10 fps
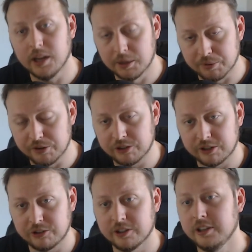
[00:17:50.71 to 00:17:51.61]
I
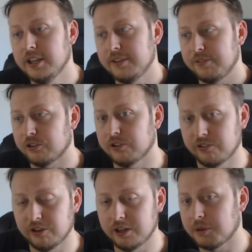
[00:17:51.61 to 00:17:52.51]
appreciate you. If you're
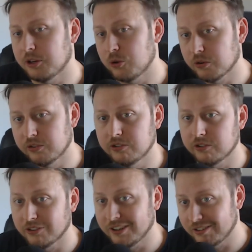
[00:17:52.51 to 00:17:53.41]
interested in any of my courses,
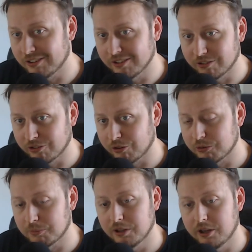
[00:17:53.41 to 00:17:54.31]
there's links in the
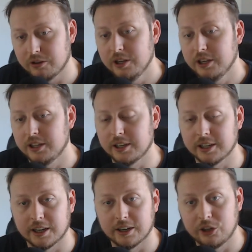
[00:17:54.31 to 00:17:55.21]
description below that you
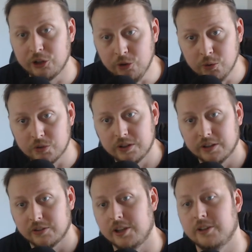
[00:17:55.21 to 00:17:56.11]
can at a huge
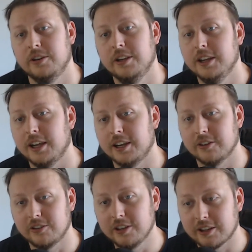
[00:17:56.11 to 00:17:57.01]
discount. And I'll
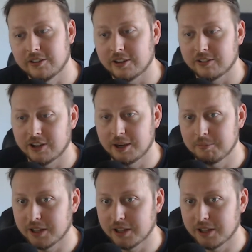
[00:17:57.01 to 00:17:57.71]
see you guys next time.